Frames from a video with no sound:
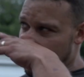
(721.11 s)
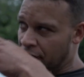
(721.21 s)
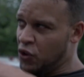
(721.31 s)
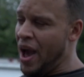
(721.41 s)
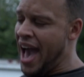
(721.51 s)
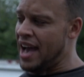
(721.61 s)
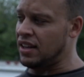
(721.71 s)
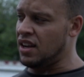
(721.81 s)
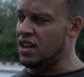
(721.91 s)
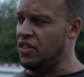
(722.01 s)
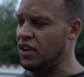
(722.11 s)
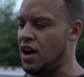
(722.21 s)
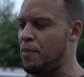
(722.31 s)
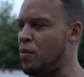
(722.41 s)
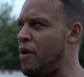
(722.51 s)
If you add another
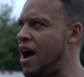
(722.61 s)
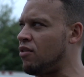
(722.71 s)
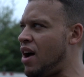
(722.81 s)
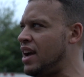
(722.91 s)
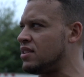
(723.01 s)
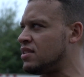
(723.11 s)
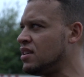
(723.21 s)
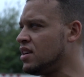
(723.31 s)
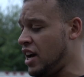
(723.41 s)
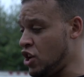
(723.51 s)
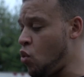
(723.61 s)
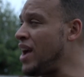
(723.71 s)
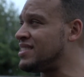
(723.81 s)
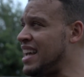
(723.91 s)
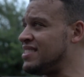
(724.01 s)
cup of brown rice and your
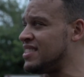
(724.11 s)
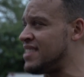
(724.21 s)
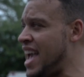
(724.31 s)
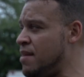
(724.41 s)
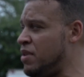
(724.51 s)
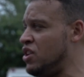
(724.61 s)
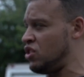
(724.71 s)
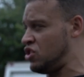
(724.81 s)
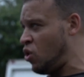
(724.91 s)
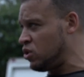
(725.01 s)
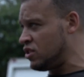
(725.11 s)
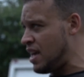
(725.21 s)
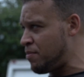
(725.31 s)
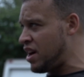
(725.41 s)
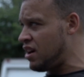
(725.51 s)
waist stays the same and your shoulders
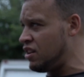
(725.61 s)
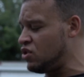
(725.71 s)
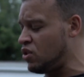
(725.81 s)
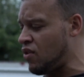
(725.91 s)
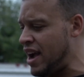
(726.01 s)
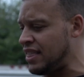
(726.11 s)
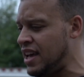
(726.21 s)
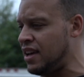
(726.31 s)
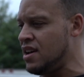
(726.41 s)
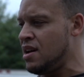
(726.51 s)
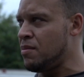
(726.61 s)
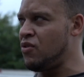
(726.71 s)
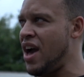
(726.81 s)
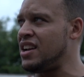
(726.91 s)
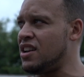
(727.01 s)
get bigger, you're doing the right thing. But
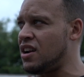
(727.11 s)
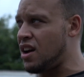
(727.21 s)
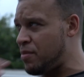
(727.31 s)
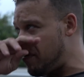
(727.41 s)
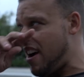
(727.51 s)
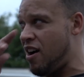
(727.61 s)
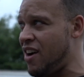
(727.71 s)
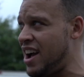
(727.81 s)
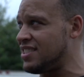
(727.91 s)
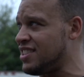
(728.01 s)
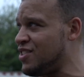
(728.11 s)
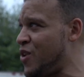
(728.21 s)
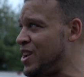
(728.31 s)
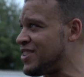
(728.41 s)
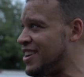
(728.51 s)
if you add another cup of brown rice and your
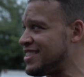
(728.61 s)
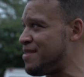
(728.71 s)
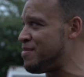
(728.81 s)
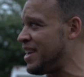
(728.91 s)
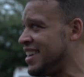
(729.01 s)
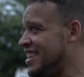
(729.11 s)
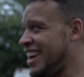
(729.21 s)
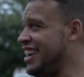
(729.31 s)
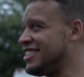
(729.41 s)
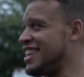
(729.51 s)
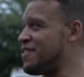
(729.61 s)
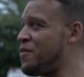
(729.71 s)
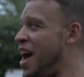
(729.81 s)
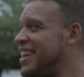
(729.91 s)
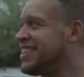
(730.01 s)
waist starts getting big, now you're just getting
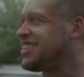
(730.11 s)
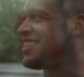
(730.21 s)
fat.